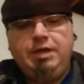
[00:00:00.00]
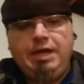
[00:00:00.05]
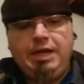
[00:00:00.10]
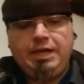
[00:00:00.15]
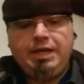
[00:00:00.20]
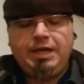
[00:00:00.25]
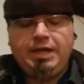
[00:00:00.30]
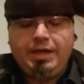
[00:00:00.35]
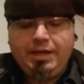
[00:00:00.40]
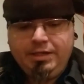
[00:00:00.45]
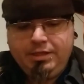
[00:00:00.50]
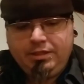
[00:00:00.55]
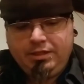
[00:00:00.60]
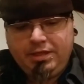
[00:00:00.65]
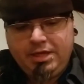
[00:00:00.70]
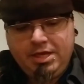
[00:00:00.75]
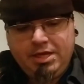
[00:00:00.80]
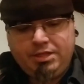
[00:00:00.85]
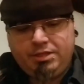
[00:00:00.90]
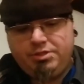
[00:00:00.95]
I kind of
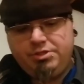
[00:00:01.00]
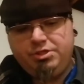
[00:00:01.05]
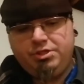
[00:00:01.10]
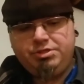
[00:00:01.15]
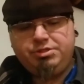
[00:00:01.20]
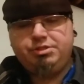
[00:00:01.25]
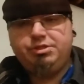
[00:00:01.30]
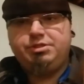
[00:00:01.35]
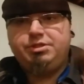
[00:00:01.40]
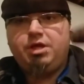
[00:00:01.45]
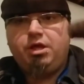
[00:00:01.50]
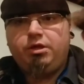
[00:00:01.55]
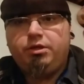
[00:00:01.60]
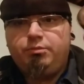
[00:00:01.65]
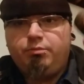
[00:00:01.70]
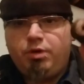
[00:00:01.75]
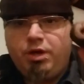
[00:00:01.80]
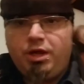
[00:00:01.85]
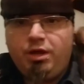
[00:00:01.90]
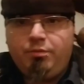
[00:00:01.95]
like just a
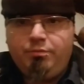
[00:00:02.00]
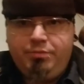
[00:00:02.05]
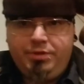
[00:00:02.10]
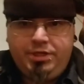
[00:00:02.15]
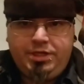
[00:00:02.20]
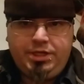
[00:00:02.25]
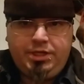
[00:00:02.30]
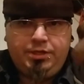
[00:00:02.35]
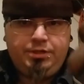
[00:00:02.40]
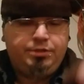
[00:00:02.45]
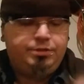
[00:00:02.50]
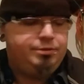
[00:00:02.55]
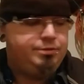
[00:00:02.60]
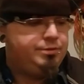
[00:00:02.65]
solid brown better.